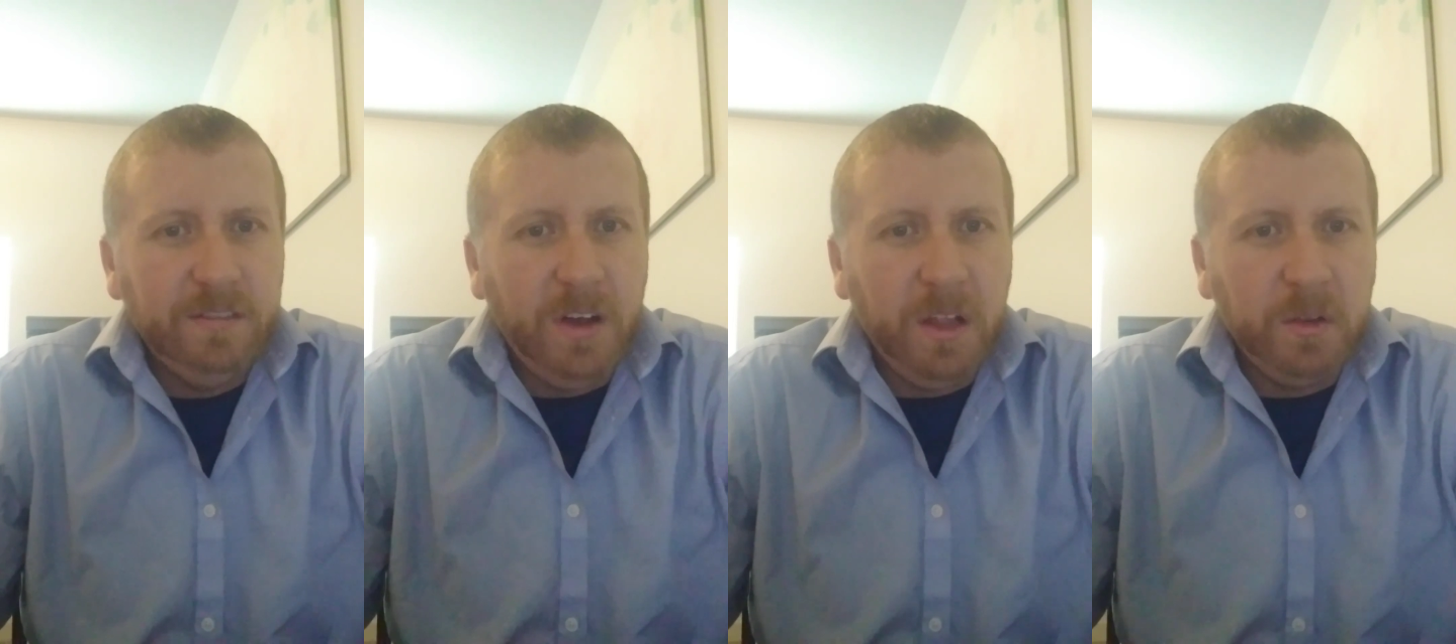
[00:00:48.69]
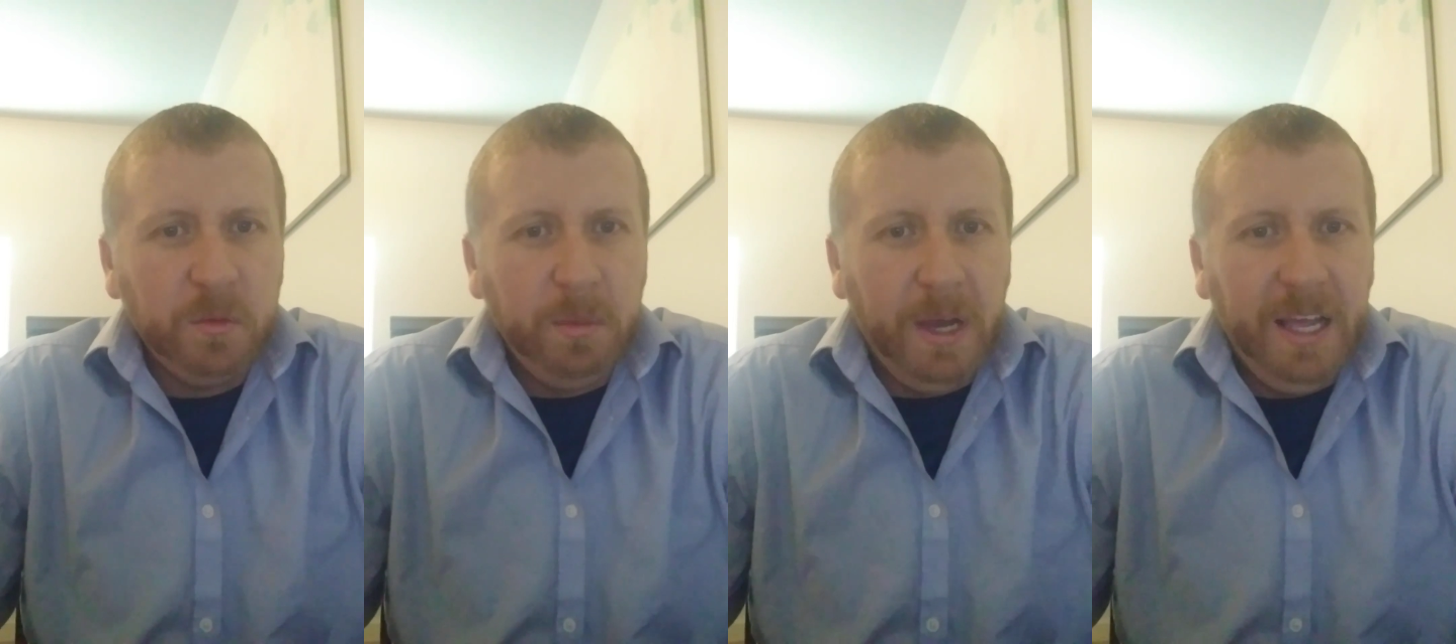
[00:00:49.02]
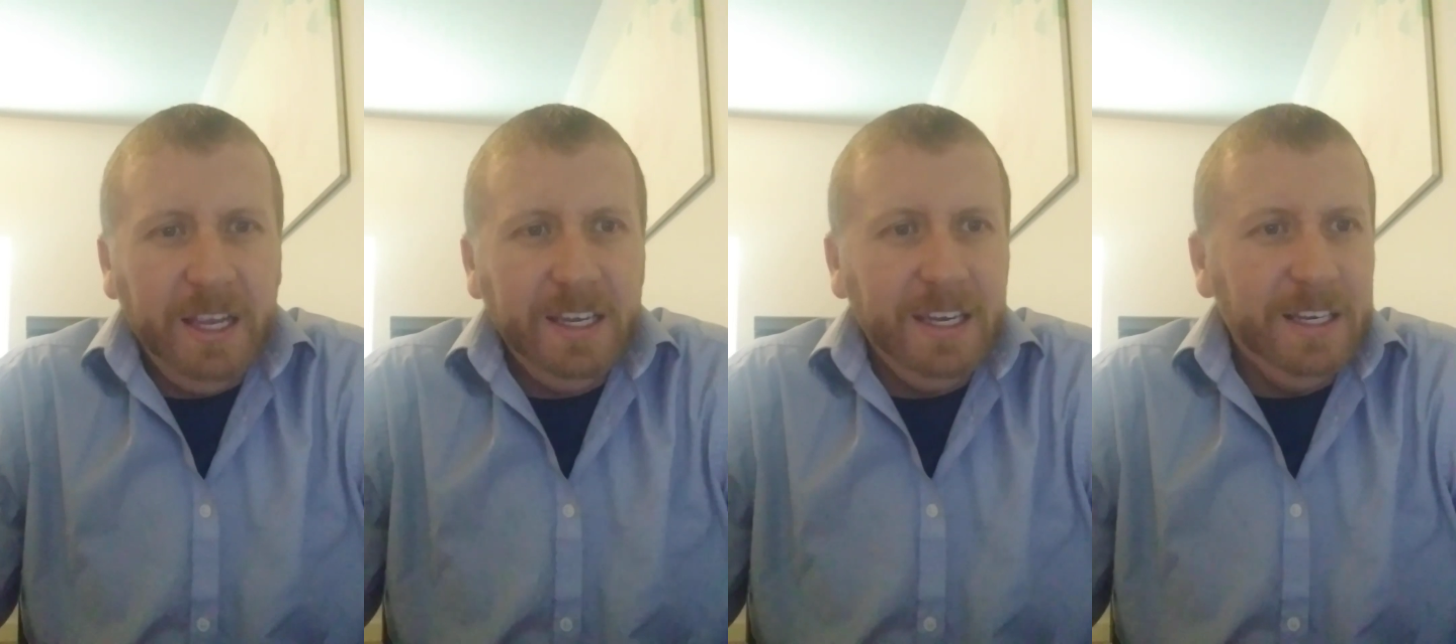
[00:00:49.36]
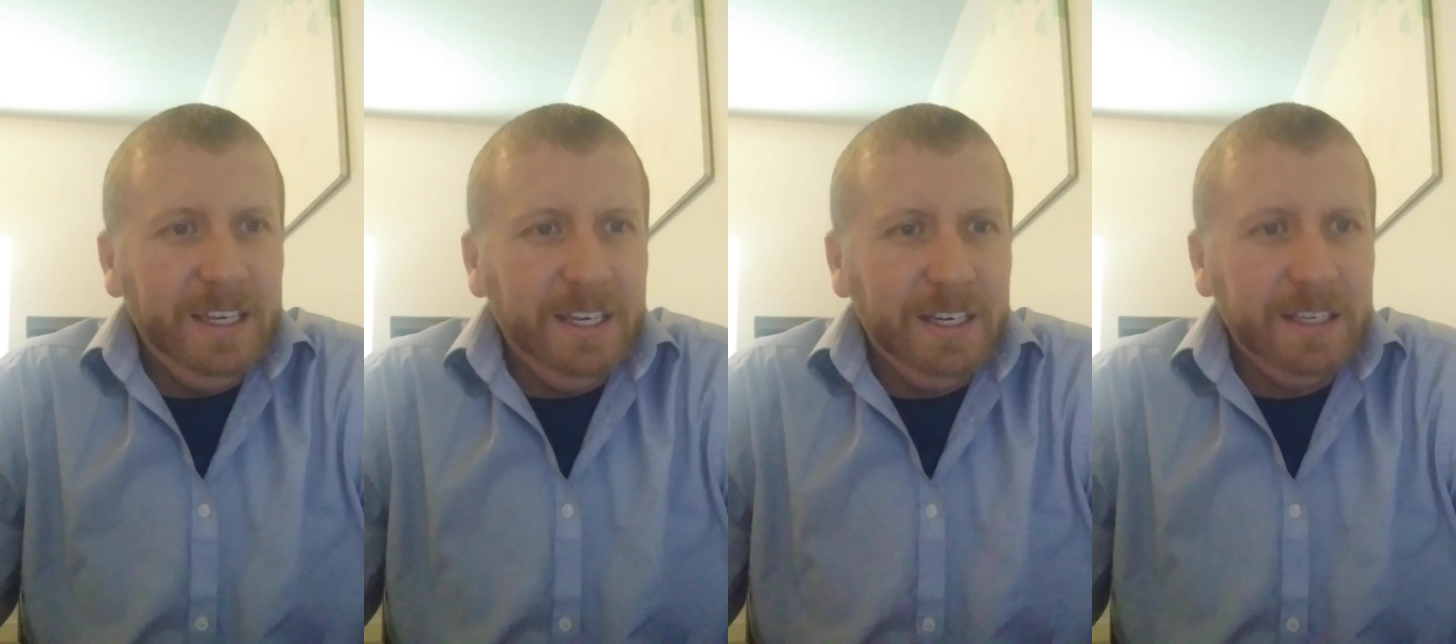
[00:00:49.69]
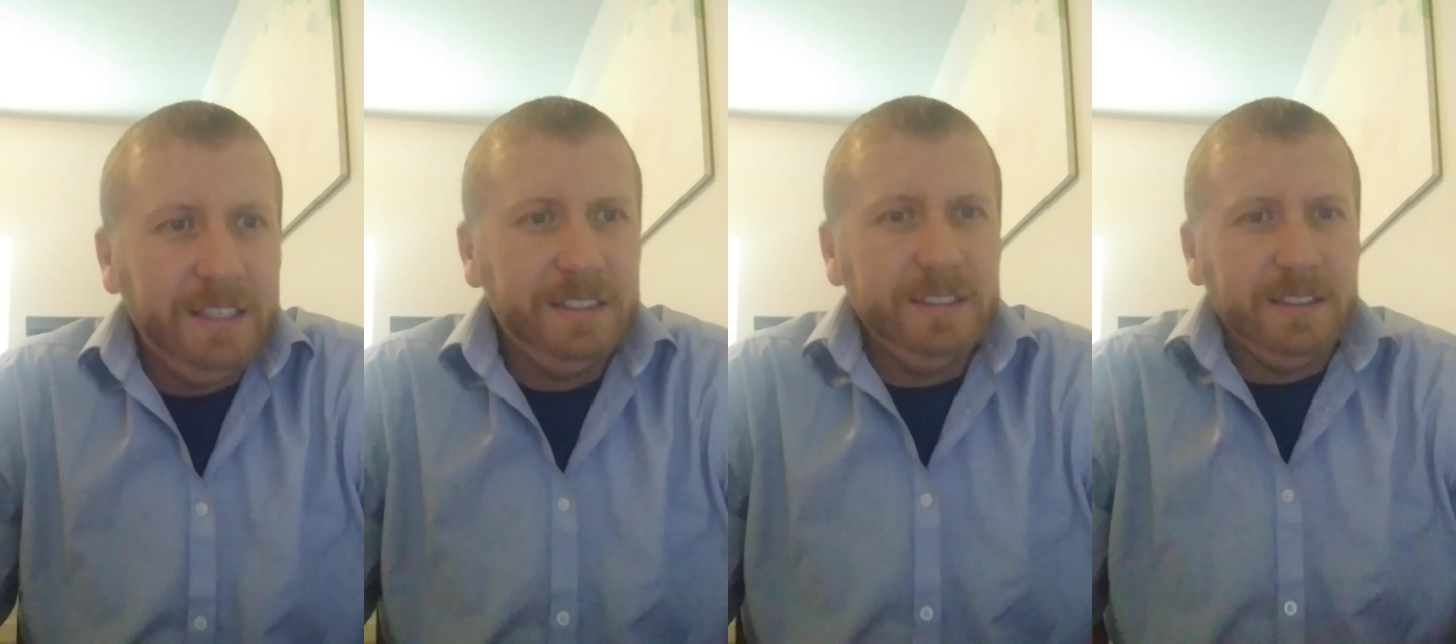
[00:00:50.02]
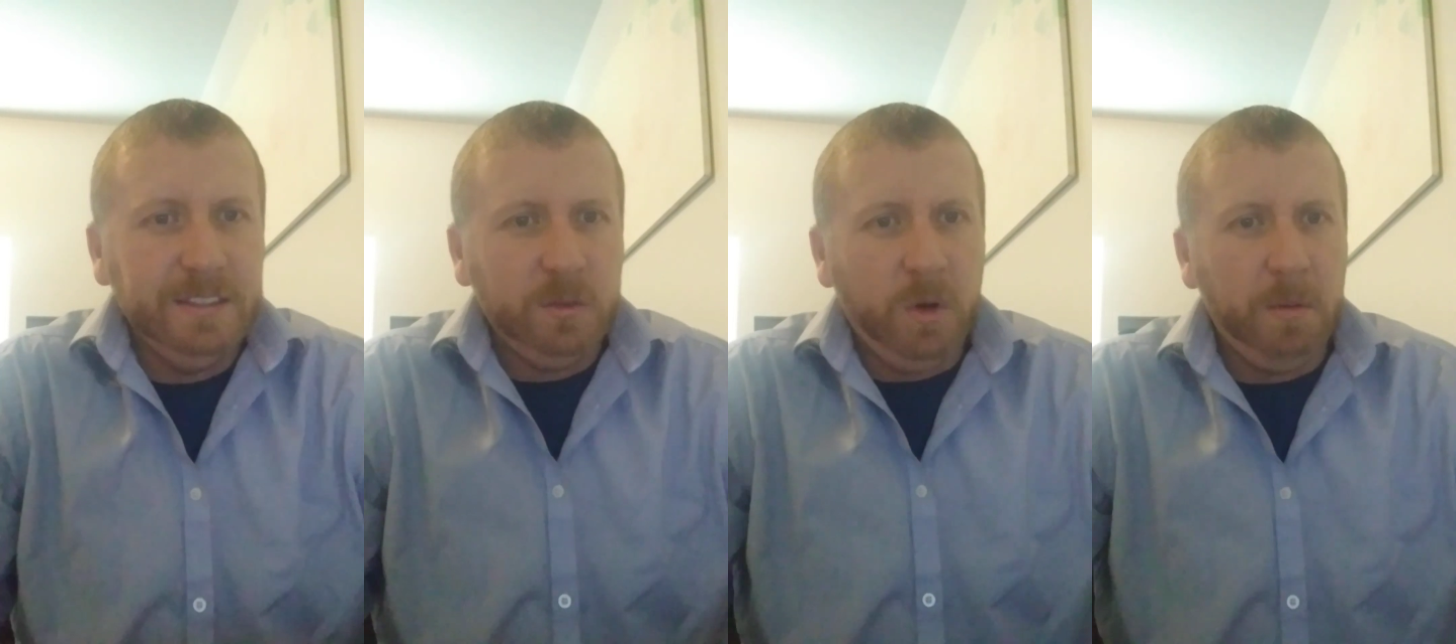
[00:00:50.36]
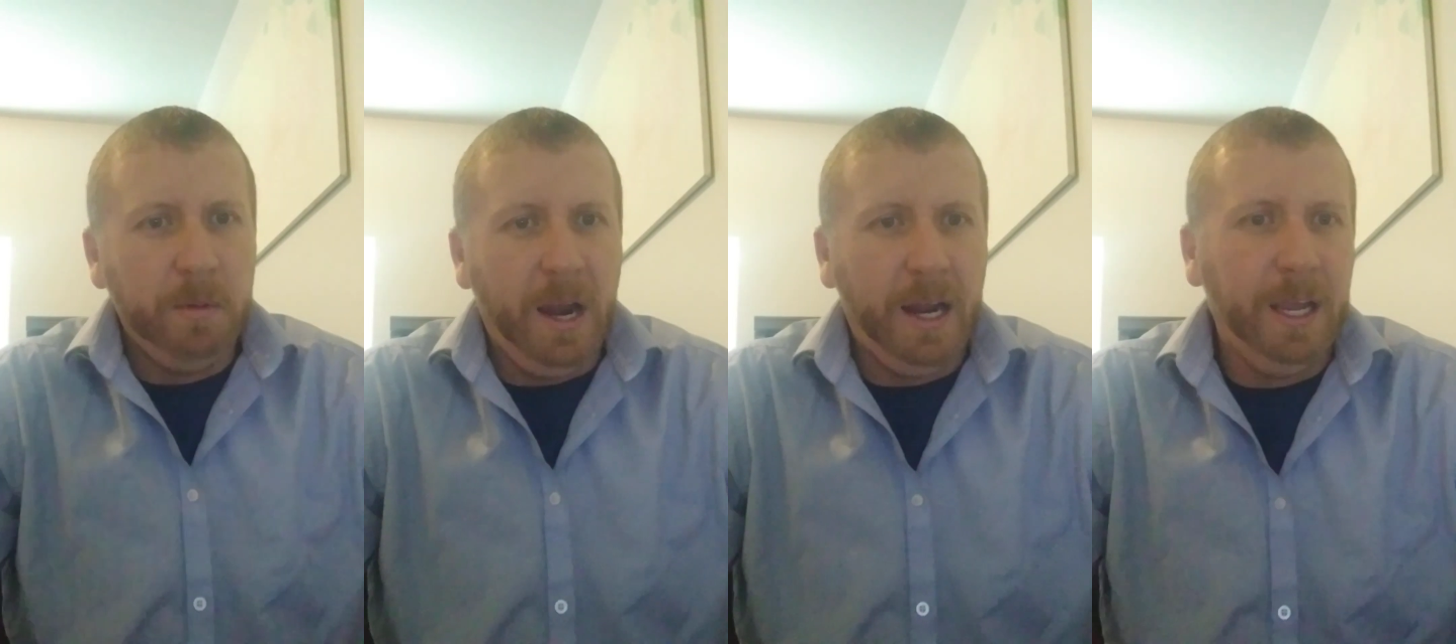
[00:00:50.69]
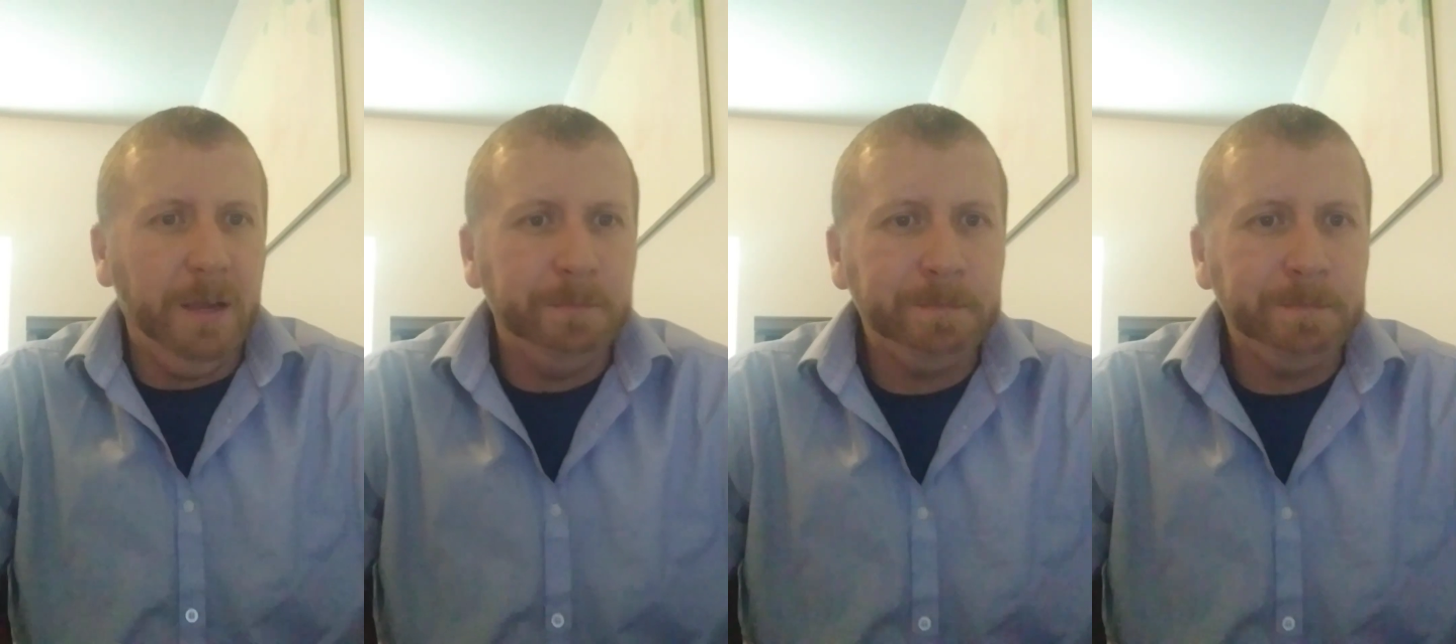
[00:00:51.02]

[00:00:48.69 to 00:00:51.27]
followed by ending the square bracket.